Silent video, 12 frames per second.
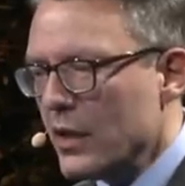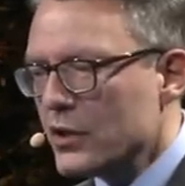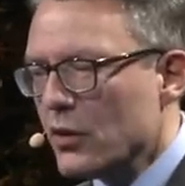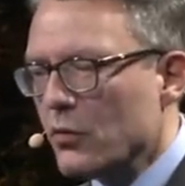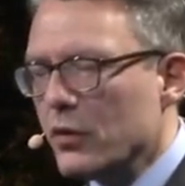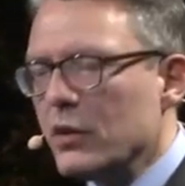
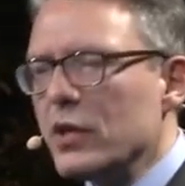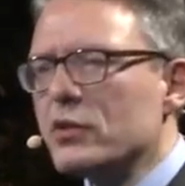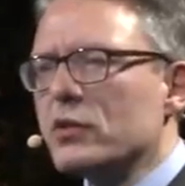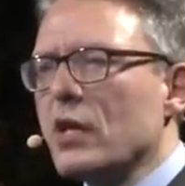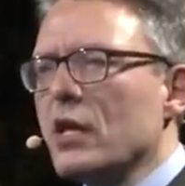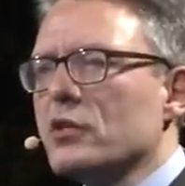So
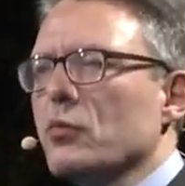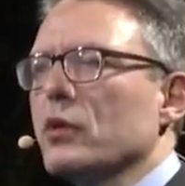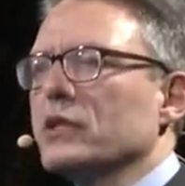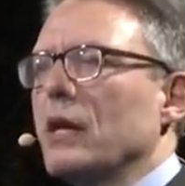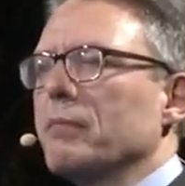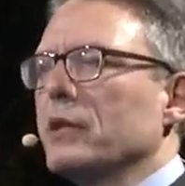this is
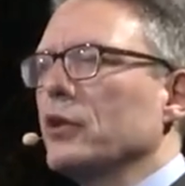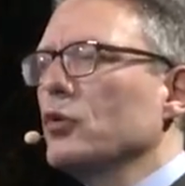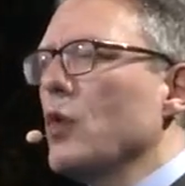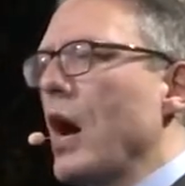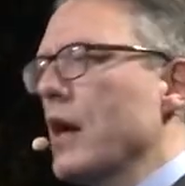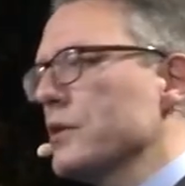what's happening
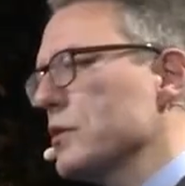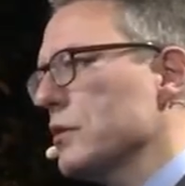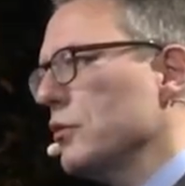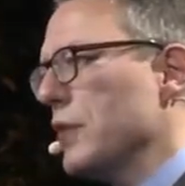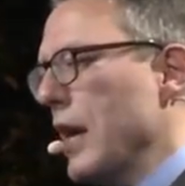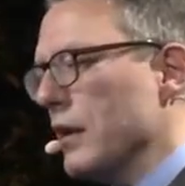to
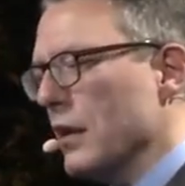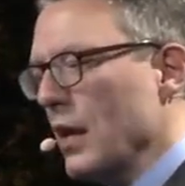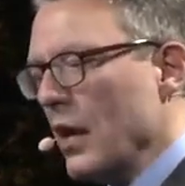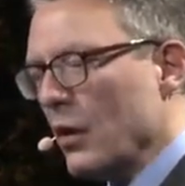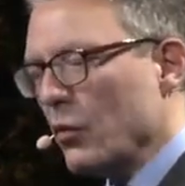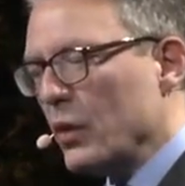us today.
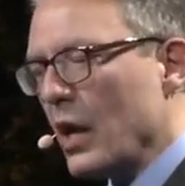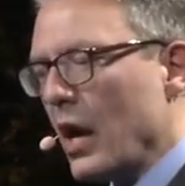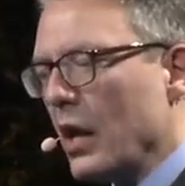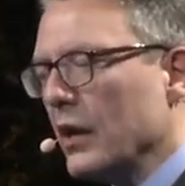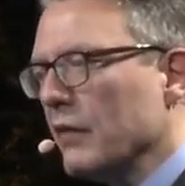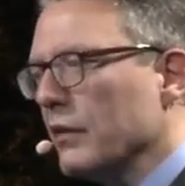We
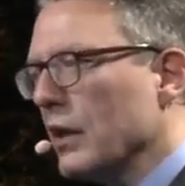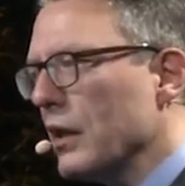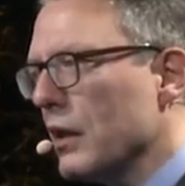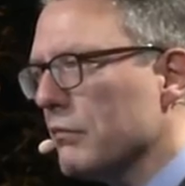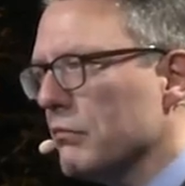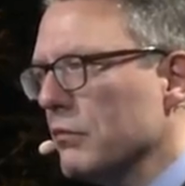are living
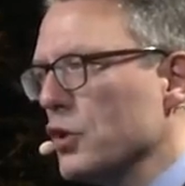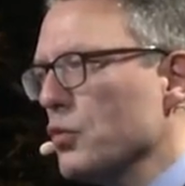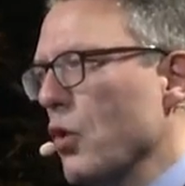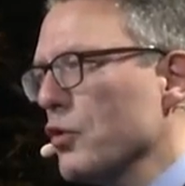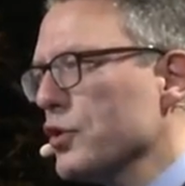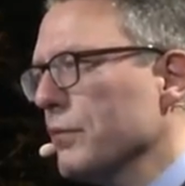in a
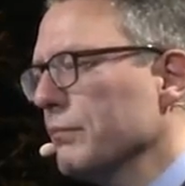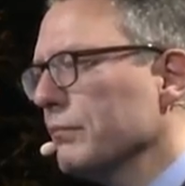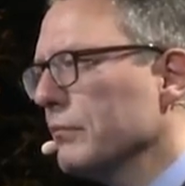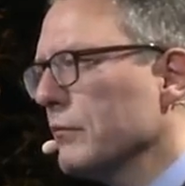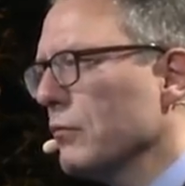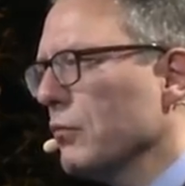dishwasher.
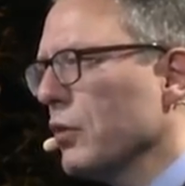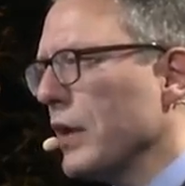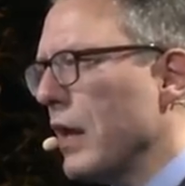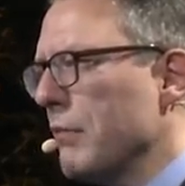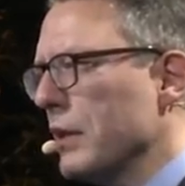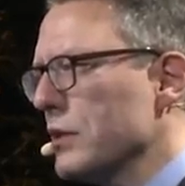What
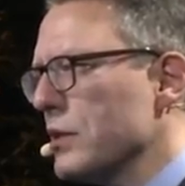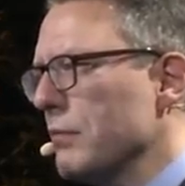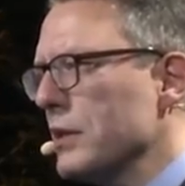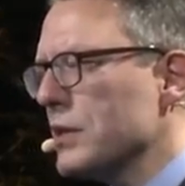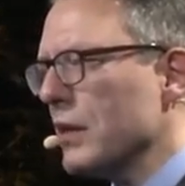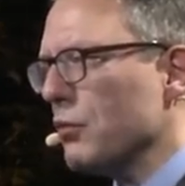that means? It
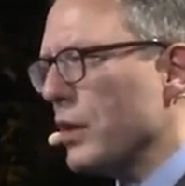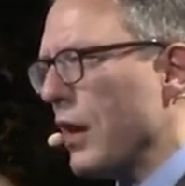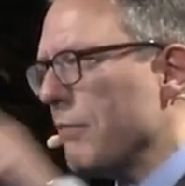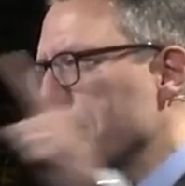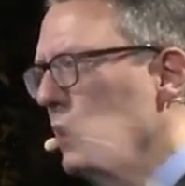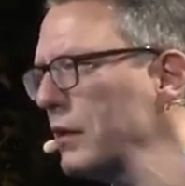means that we
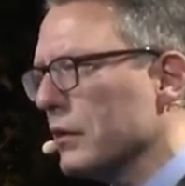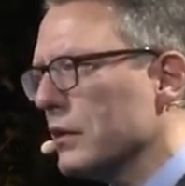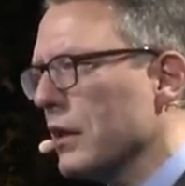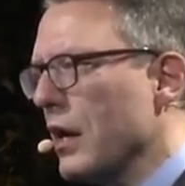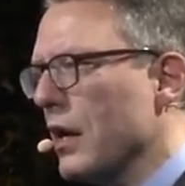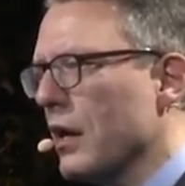have
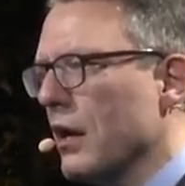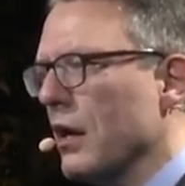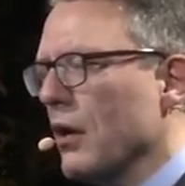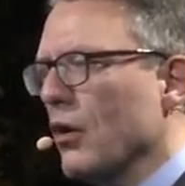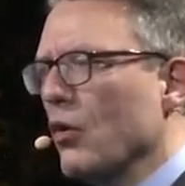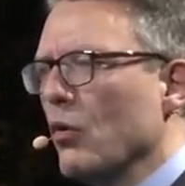built a
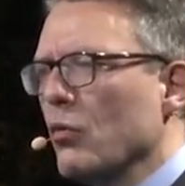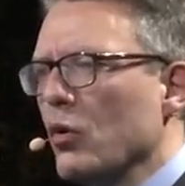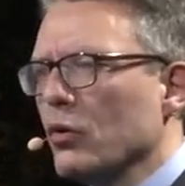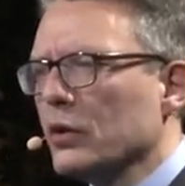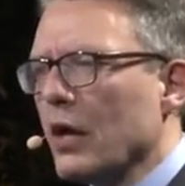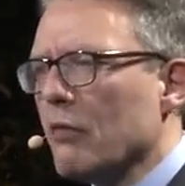whole
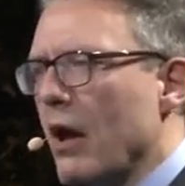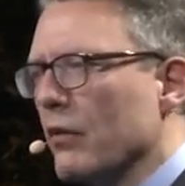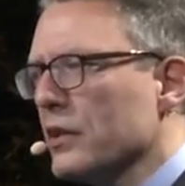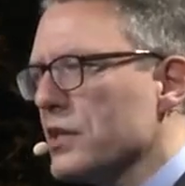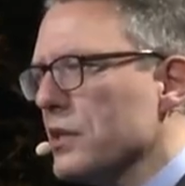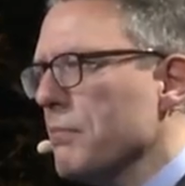world
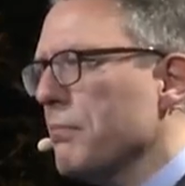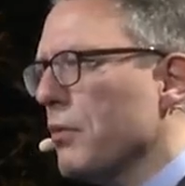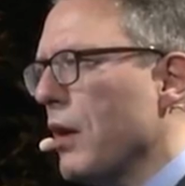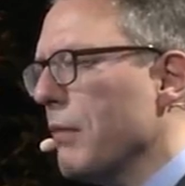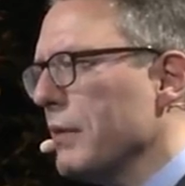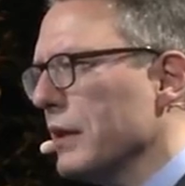around the
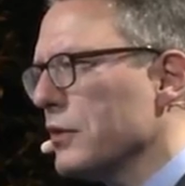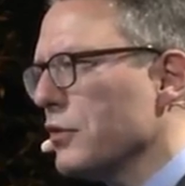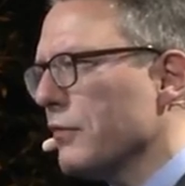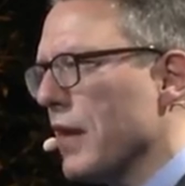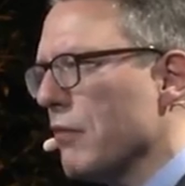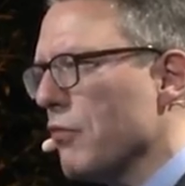simple abilities
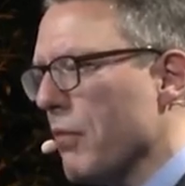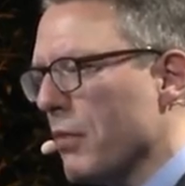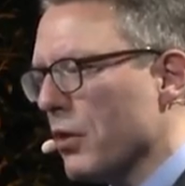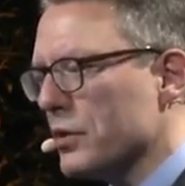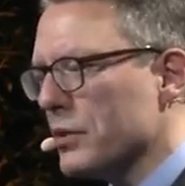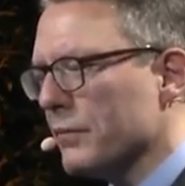of that
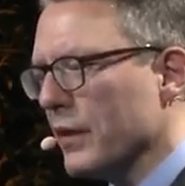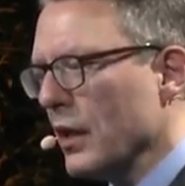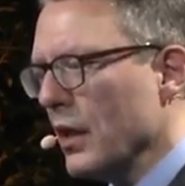robot.